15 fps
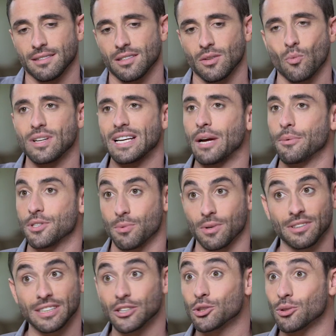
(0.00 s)
when I was
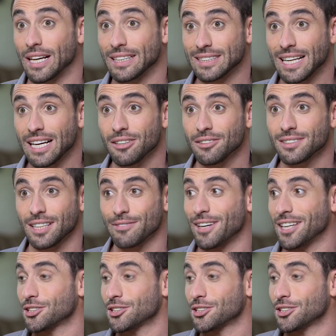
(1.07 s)
really stressed out, if I